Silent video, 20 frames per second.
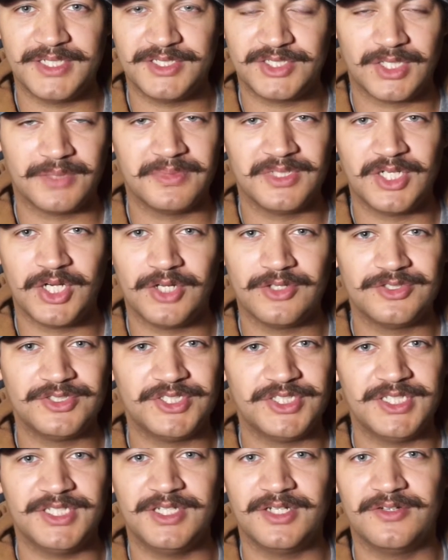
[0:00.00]

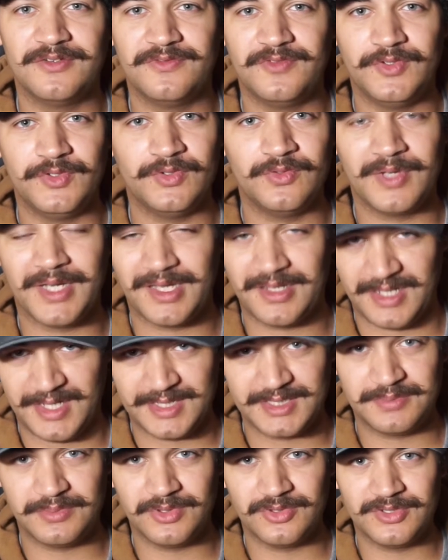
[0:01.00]
terminology of you
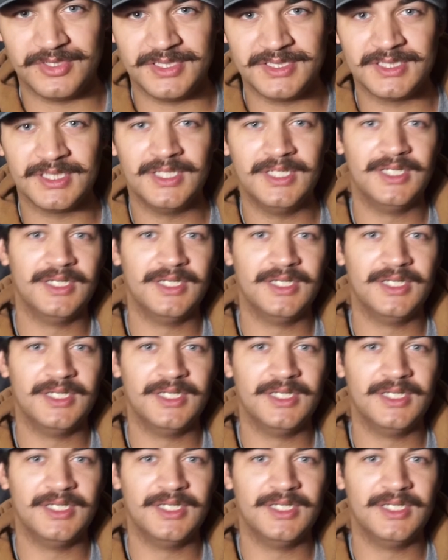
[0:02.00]
LS boys.